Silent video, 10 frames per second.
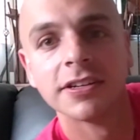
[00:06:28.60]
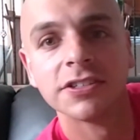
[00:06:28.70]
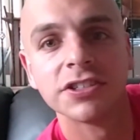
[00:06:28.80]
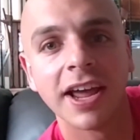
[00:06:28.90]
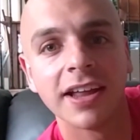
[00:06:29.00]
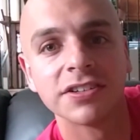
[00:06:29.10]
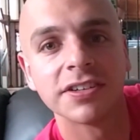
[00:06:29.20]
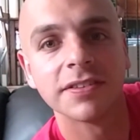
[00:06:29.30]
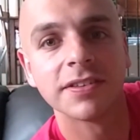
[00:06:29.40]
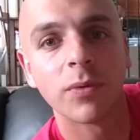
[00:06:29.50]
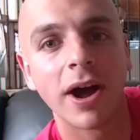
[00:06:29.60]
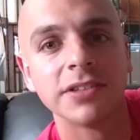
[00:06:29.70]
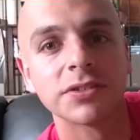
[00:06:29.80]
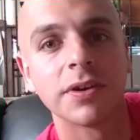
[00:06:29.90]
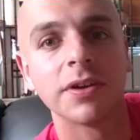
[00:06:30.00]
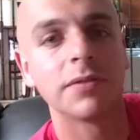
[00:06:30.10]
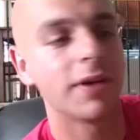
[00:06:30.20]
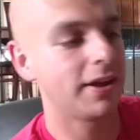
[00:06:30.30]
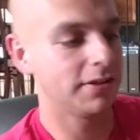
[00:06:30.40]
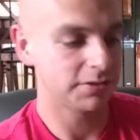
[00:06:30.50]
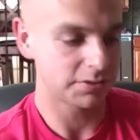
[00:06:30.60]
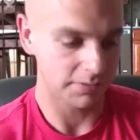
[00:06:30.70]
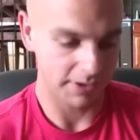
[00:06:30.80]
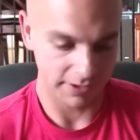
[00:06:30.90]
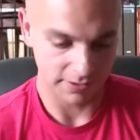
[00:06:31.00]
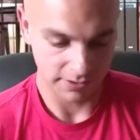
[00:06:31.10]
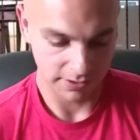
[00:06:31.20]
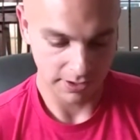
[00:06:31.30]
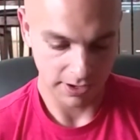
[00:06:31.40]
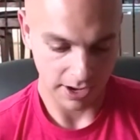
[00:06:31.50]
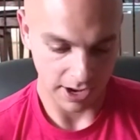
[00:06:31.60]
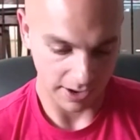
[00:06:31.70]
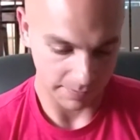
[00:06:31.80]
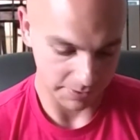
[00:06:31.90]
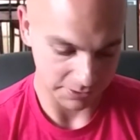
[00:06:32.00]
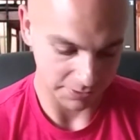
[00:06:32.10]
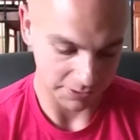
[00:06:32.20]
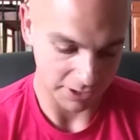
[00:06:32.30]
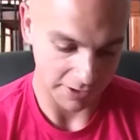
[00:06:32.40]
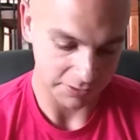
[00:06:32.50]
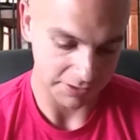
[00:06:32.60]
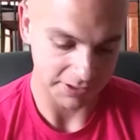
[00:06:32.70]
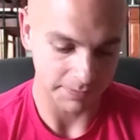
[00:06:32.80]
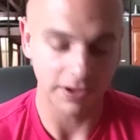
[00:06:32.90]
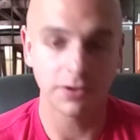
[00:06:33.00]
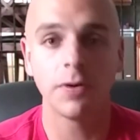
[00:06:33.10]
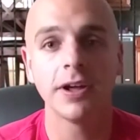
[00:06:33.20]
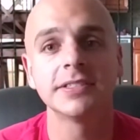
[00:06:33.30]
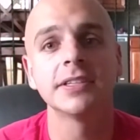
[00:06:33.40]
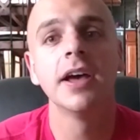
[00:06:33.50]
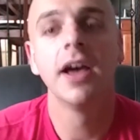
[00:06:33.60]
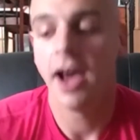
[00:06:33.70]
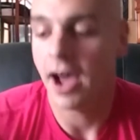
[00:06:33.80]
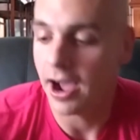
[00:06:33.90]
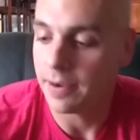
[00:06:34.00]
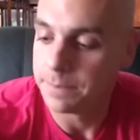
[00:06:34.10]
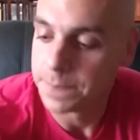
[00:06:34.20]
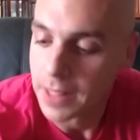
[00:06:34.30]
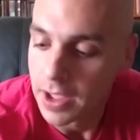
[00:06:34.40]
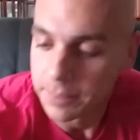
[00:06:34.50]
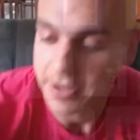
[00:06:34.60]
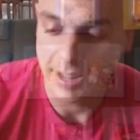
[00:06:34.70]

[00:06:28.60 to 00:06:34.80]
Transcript: change the widescreen or regular screen. I'm going to turn this off so it doesn't make noise. But